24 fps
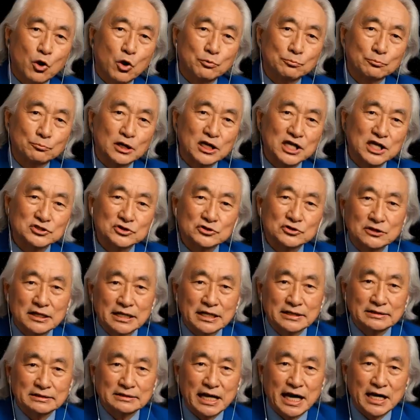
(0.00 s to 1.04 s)
that the sun
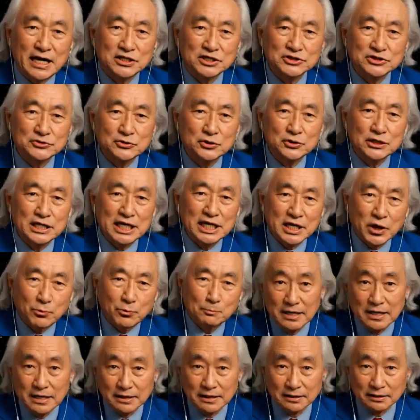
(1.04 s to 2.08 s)
had on the
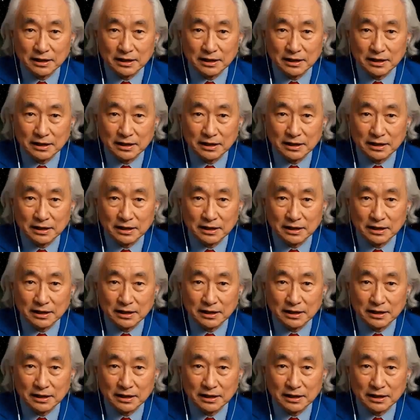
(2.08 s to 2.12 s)
object,